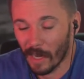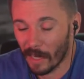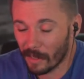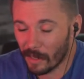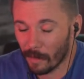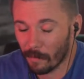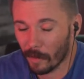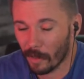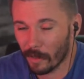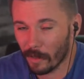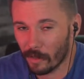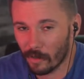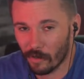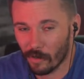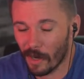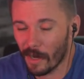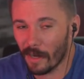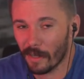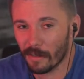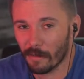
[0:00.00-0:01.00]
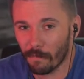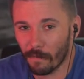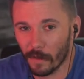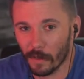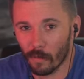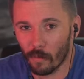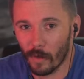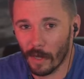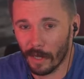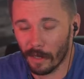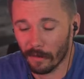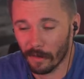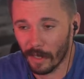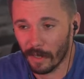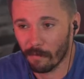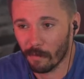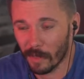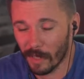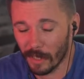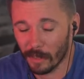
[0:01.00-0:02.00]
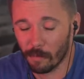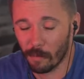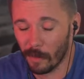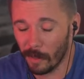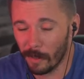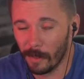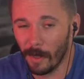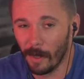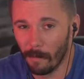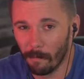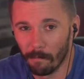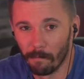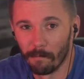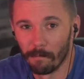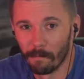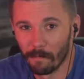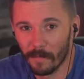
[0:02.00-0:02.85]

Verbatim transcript: I typically try not to feed the wildlife, but that's pretty dumb.